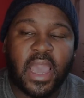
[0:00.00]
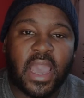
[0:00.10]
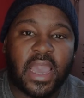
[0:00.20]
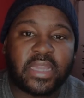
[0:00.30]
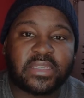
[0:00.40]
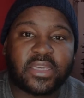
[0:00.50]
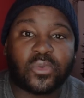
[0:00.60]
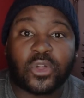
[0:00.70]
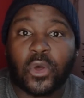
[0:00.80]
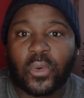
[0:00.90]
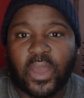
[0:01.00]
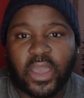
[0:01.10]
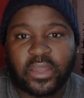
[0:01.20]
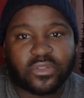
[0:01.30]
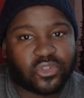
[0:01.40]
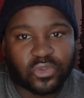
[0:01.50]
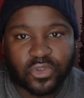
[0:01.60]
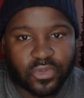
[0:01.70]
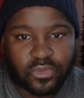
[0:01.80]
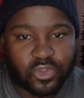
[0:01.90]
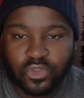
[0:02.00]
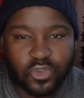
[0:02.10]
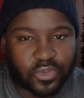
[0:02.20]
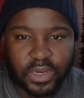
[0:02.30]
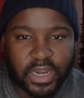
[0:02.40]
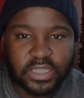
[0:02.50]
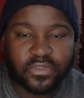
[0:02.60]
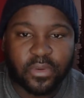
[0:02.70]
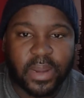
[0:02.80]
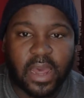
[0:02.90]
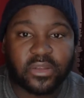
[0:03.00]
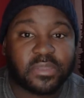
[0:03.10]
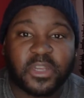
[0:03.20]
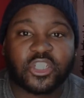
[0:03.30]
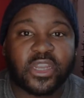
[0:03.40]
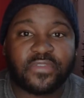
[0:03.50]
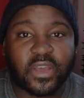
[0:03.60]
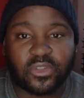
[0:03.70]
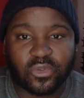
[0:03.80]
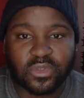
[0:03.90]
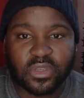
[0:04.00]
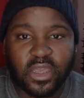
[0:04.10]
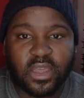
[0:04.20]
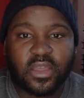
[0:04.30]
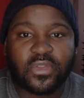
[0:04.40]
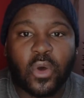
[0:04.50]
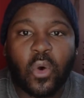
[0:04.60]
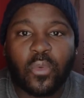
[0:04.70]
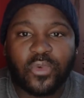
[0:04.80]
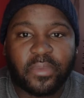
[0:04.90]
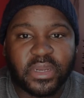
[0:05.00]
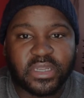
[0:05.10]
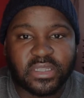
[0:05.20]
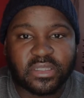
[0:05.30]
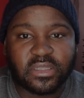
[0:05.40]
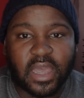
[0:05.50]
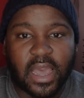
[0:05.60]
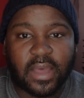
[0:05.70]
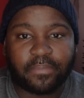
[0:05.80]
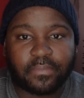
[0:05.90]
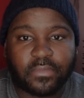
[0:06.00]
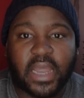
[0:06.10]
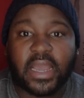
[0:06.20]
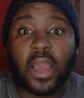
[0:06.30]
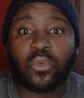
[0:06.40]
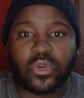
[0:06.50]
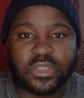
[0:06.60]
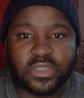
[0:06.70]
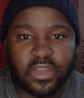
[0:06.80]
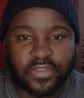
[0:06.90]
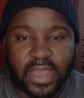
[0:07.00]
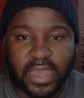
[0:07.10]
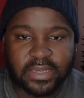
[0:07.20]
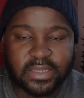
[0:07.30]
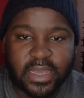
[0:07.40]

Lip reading: and it will go away 2 to 3 days from now, especially if I use the home remedies like I would if I had